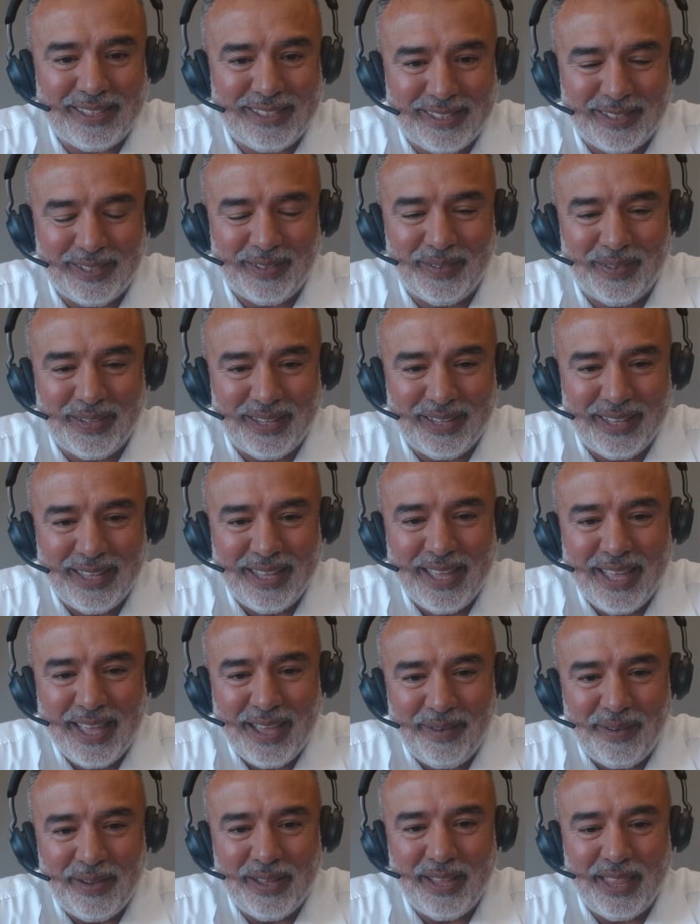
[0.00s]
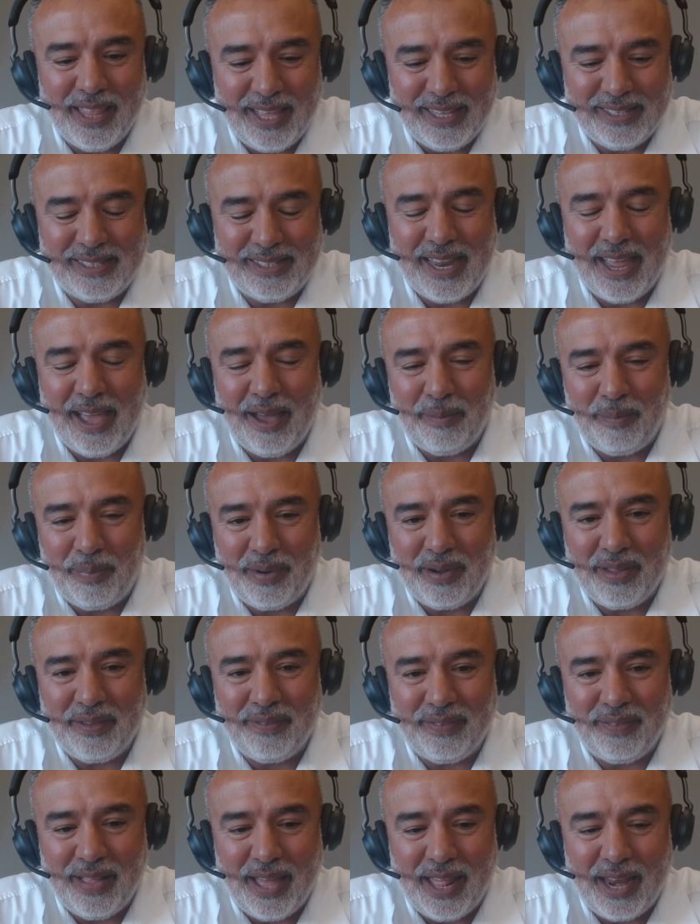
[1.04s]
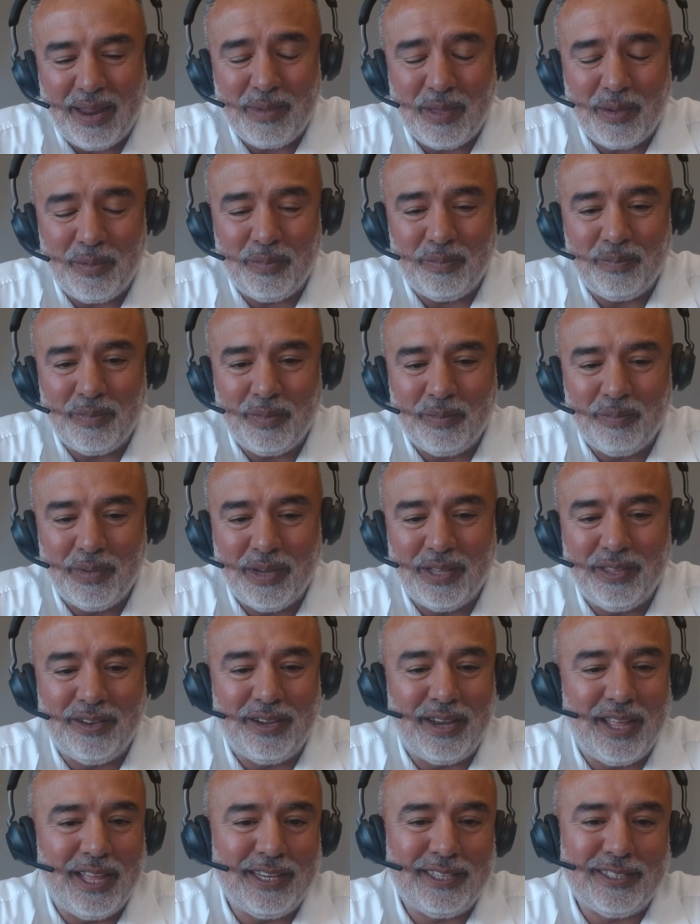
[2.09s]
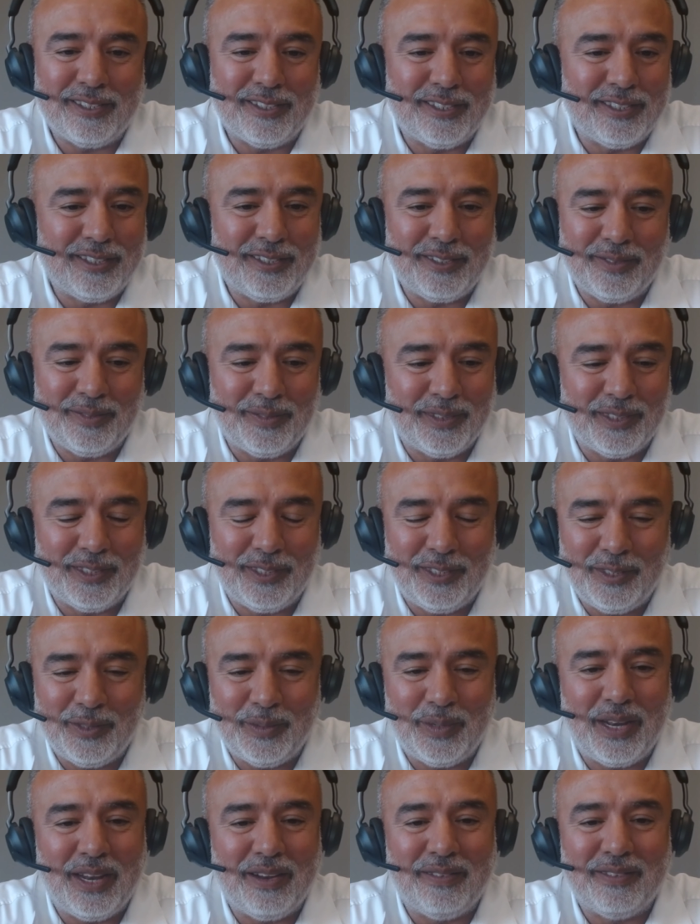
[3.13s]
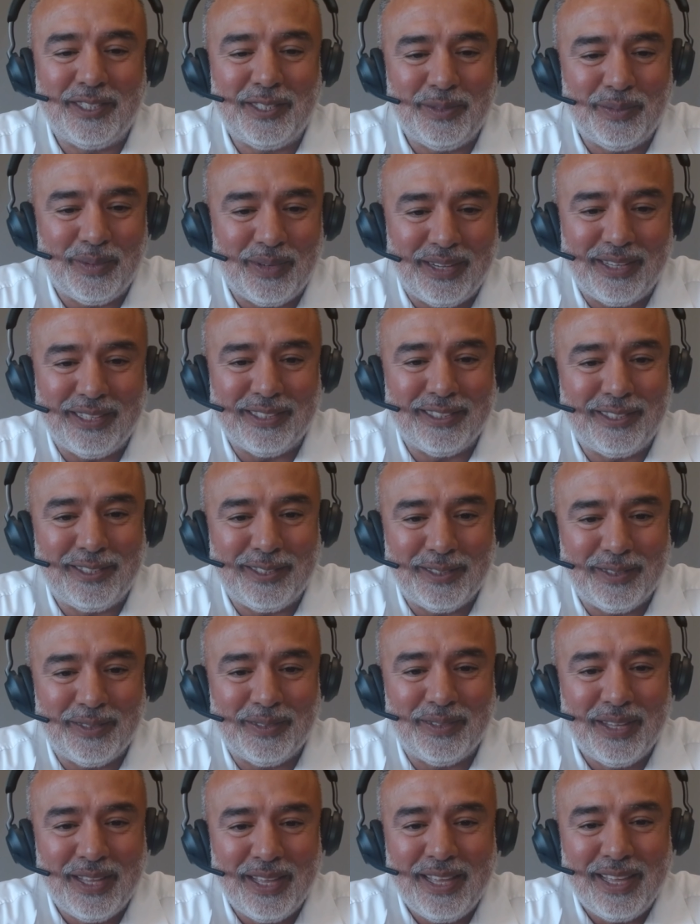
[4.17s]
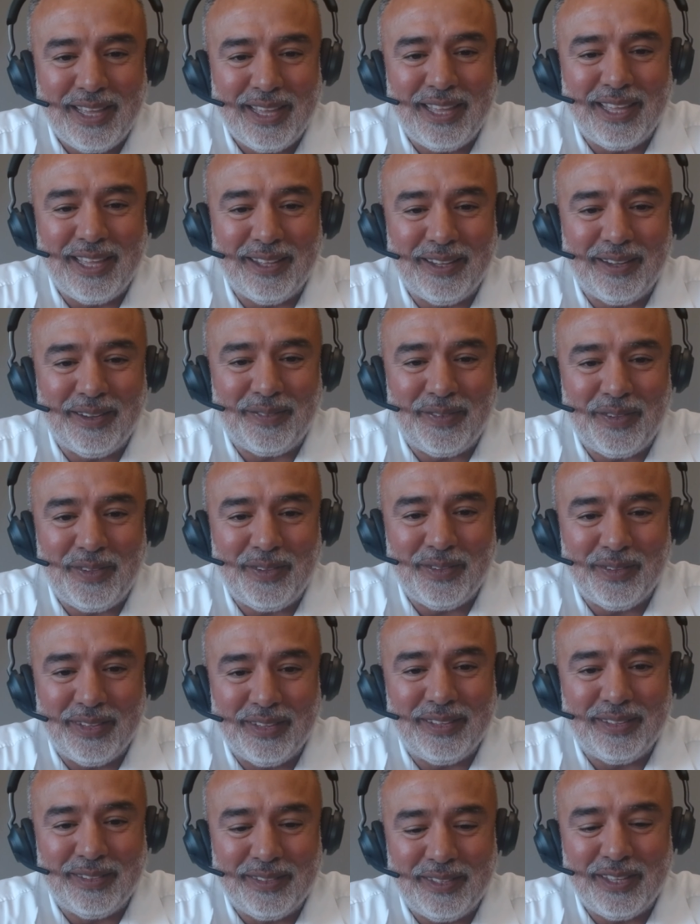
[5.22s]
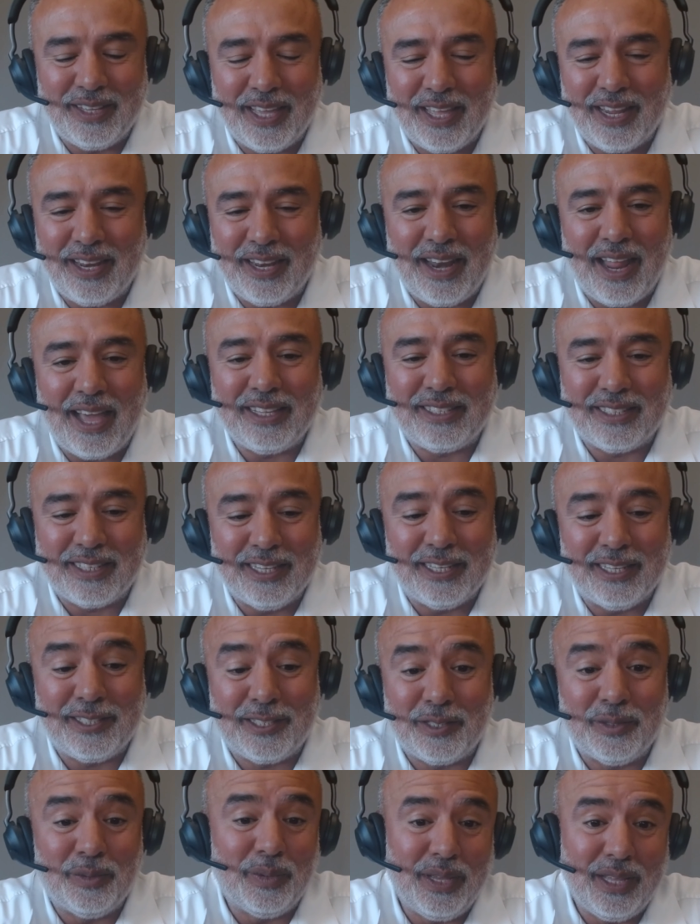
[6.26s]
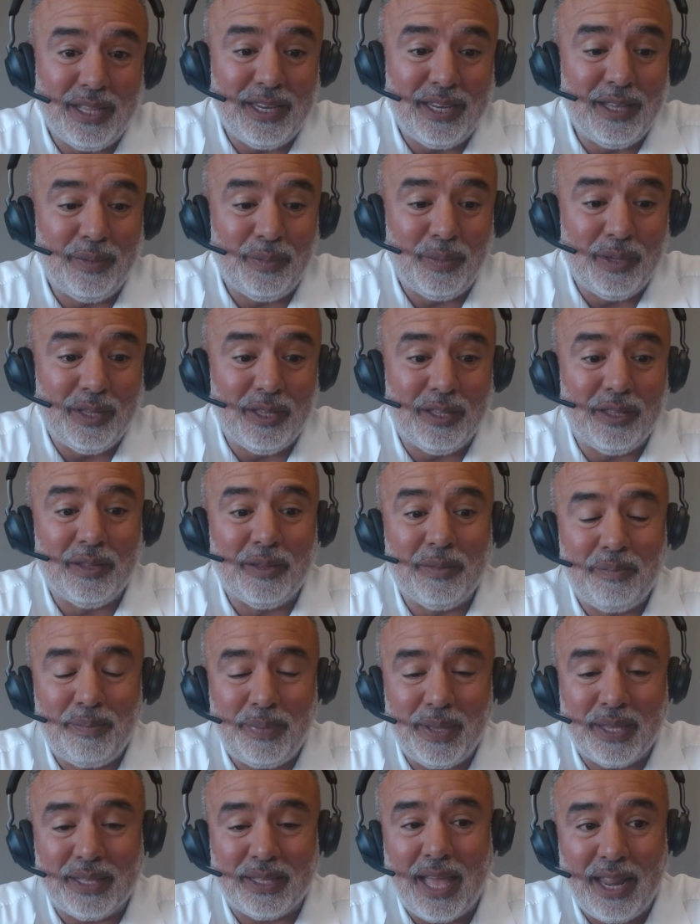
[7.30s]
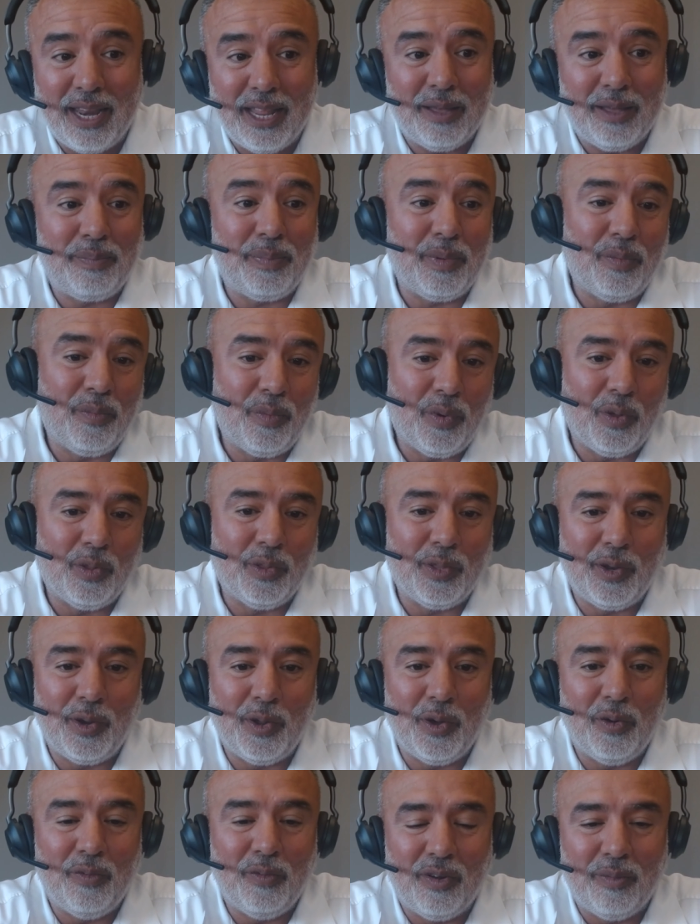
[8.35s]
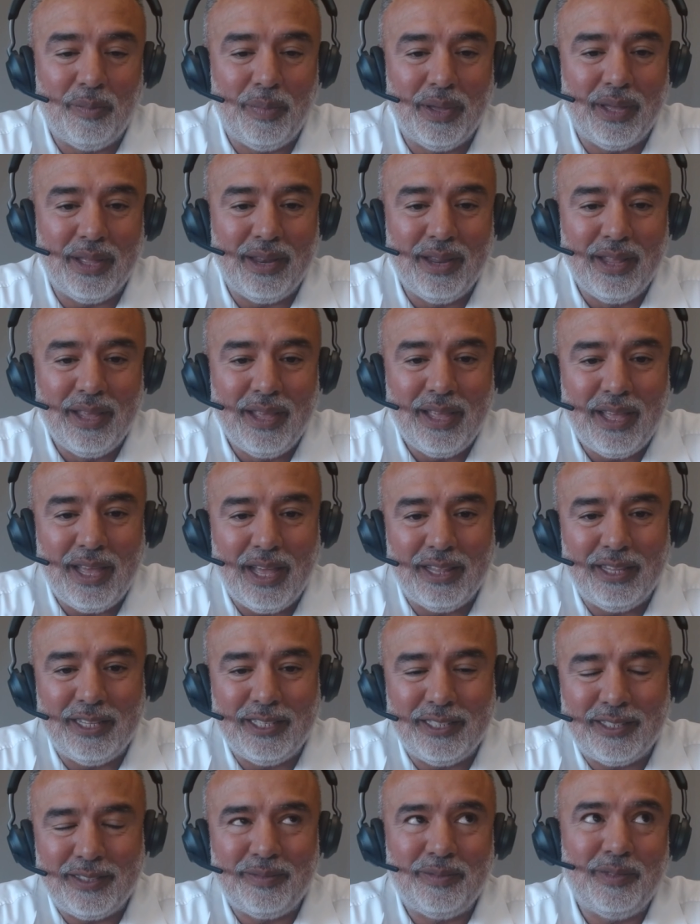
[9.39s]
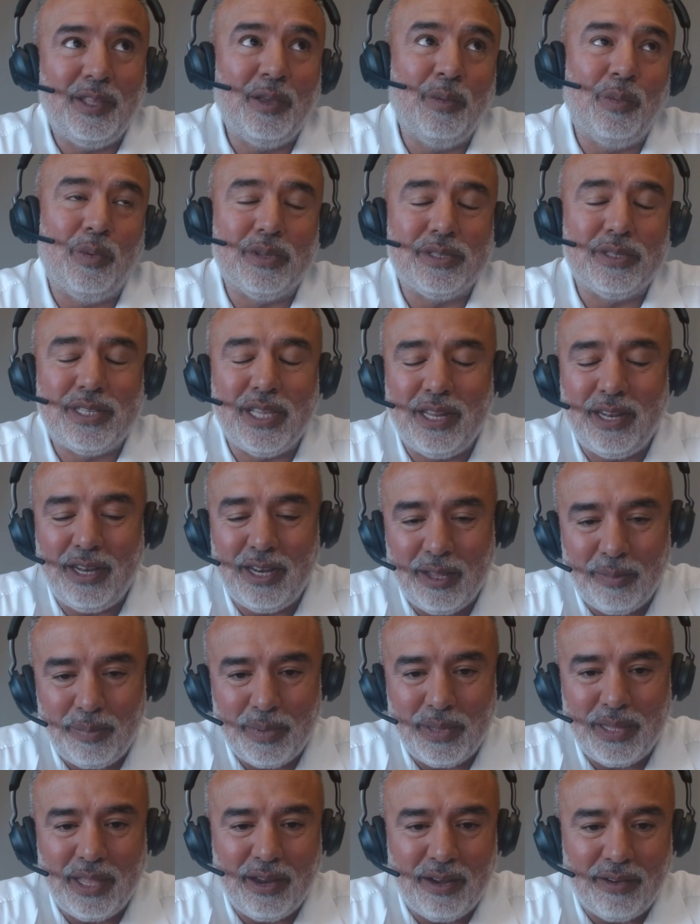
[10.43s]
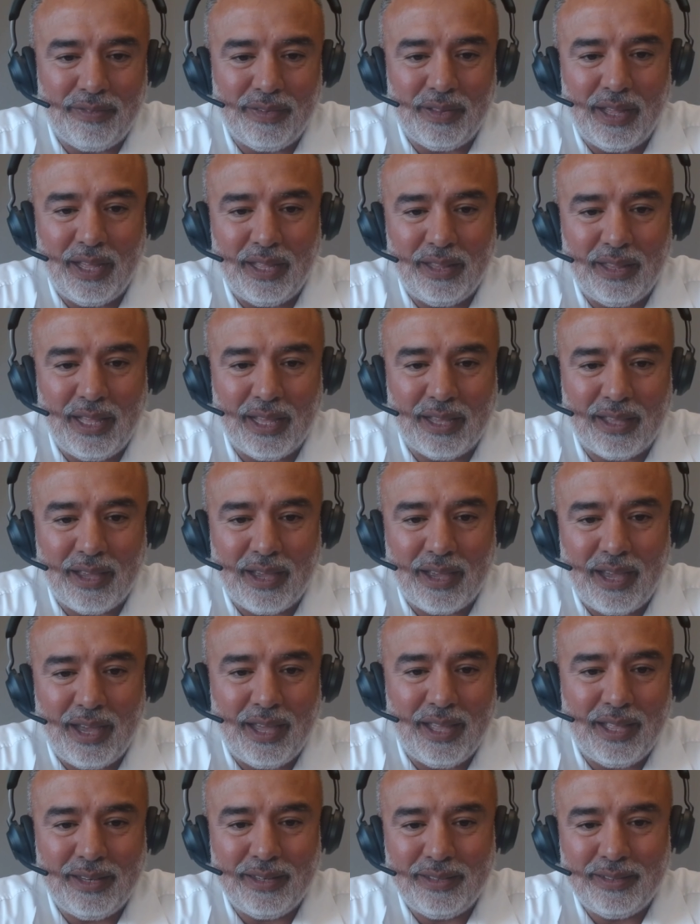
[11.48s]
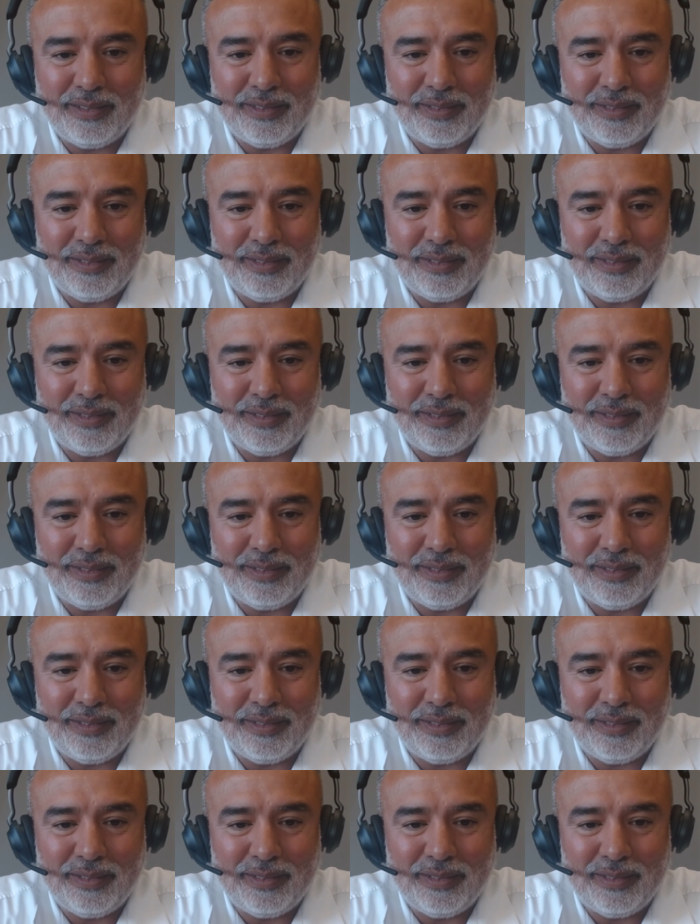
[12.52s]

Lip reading: Yeah. So it lays down pretty flat. I mean, Mother Nature will do whatever she wants. So if you get a nice gust of wind, it will pick that up and roll it over, but at least it won't send it up in the air flying like a kite.